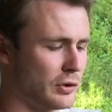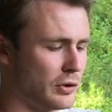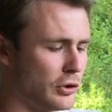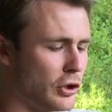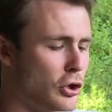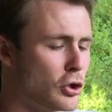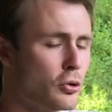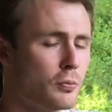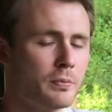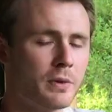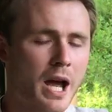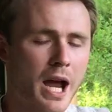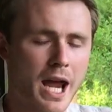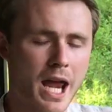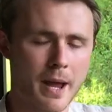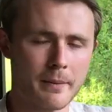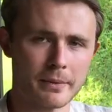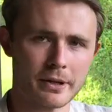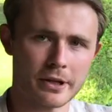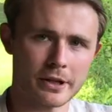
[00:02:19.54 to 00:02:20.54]
tube
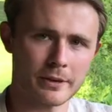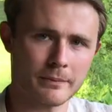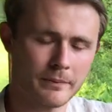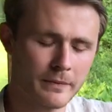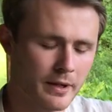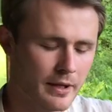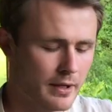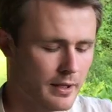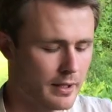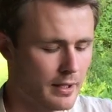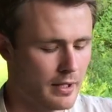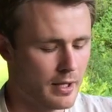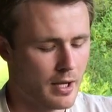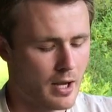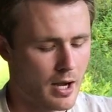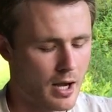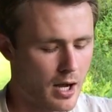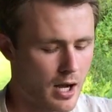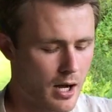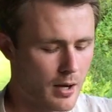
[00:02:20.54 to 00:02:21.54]
diameter.
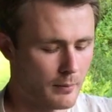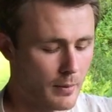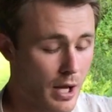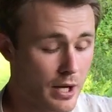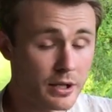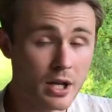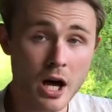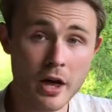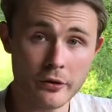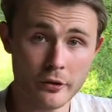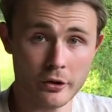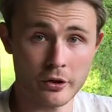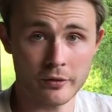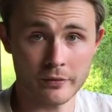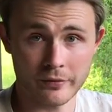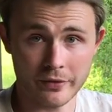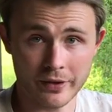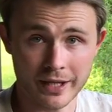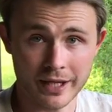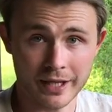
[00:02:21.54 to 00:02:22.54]
Another
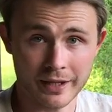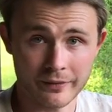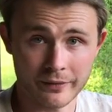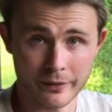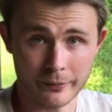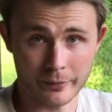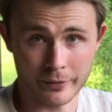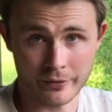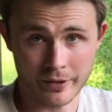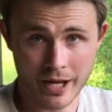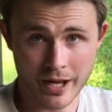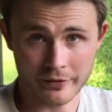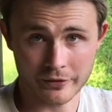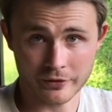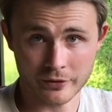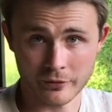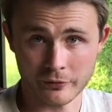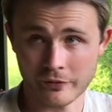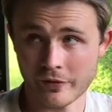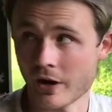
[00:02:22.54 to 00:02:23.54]
thing that we're not
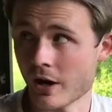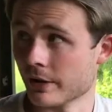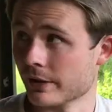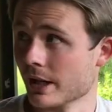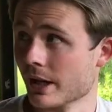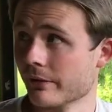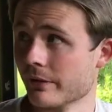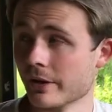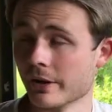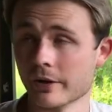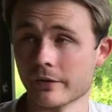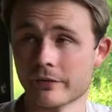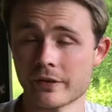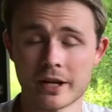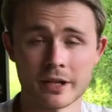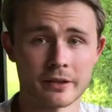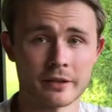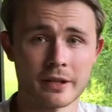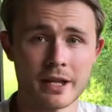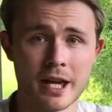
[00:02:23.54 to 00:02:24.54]
so fond of here at
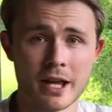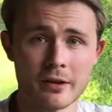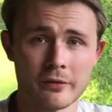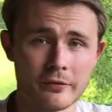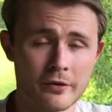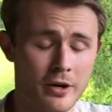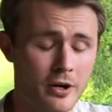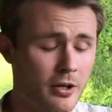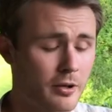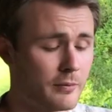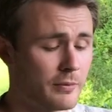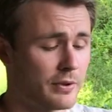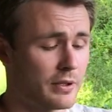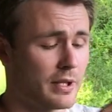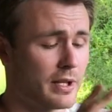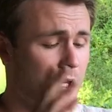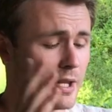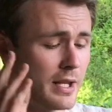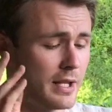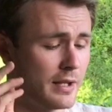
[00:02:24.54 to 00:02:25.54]
Franklin Cattle Farms
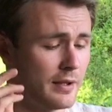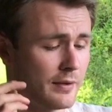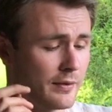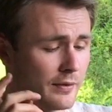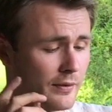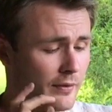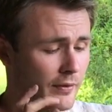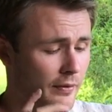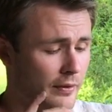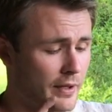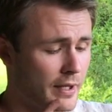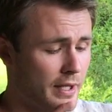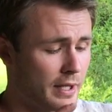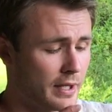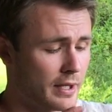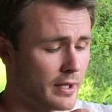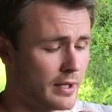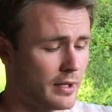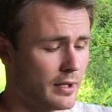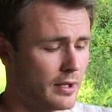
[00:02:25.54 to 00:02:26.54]
is
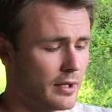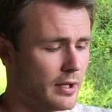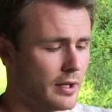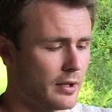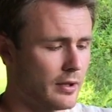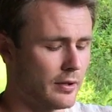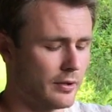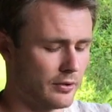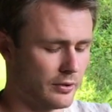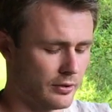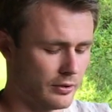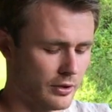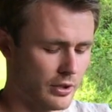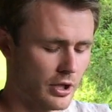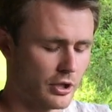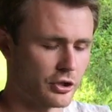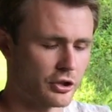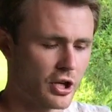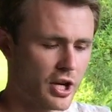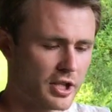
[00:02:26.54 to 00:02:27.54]
the
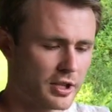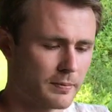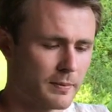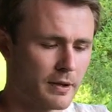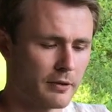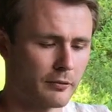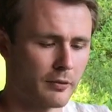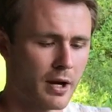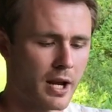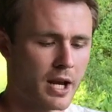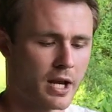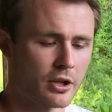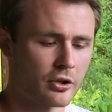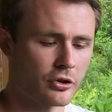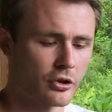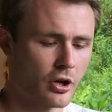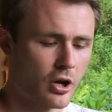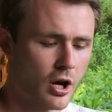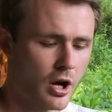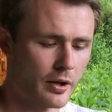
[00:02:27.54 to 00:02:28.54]
adjustment
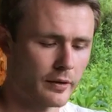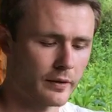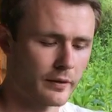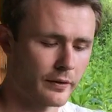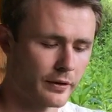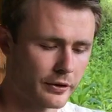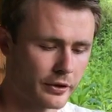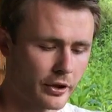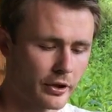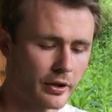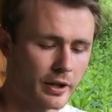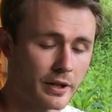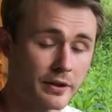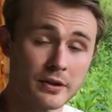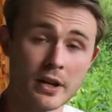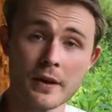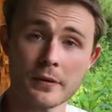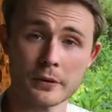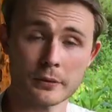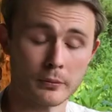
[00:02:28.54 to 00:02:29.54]
range on the
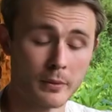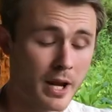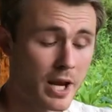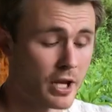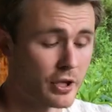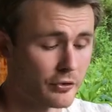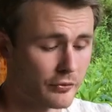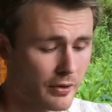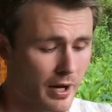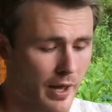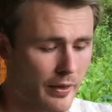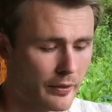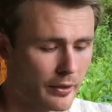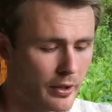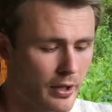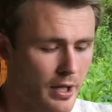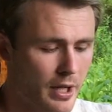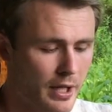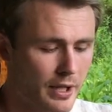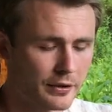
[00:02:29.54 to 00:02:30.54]
turrets. Not the range,
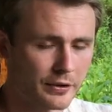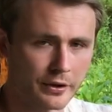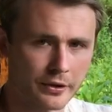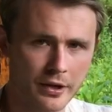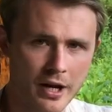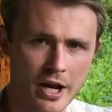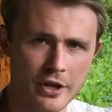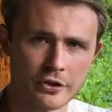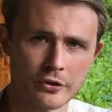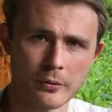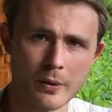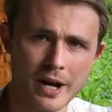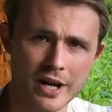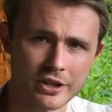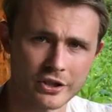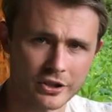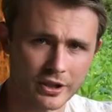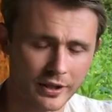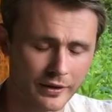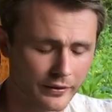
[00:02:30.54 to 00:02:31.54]
rather, is the
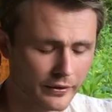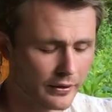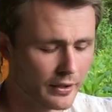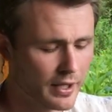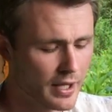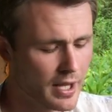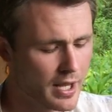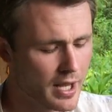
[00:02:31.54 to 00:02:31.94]
graduations.